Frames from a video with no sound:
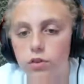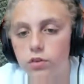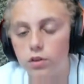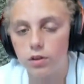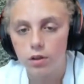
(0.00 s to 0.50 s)

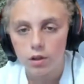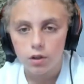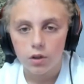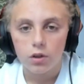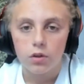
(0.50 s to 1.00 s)

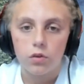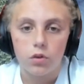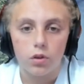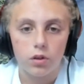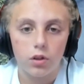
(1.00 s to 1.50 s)

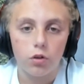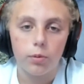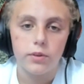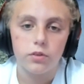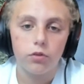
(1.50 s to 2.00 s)
They're
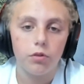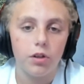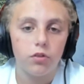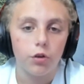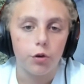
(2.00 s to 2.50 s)
always
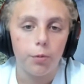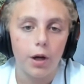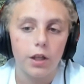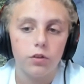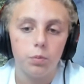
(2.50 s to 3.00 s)
green,
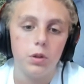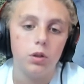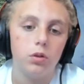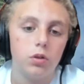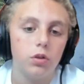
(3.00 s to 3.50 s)
turquoise,
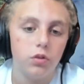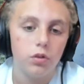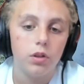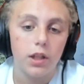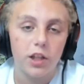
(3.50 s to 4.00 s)
blue,
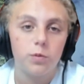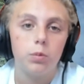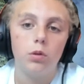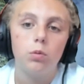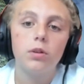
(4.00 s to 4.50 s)
the light
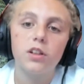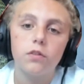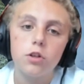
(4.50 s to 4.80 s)
blue, whatever